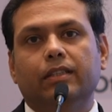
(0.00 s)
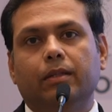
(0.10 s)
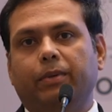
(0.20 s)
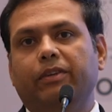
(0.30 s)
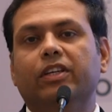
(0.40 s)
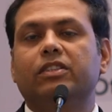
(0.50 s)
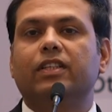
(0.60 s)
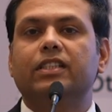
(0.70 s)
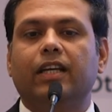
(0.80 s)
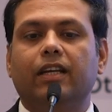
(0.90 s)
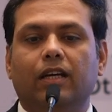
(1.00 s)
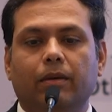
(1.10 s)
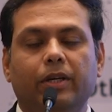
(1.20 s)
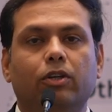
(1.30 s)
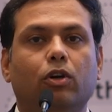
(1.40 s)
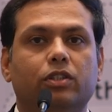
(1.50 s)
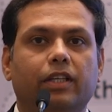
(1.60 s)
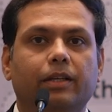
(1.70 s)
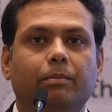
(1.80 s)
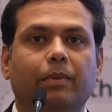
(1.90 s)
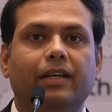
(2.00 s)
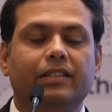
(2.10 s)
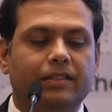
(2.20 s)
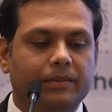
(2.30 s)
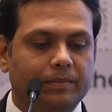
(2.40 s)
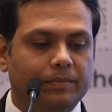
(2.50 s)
The previous ones are a bit costly implants.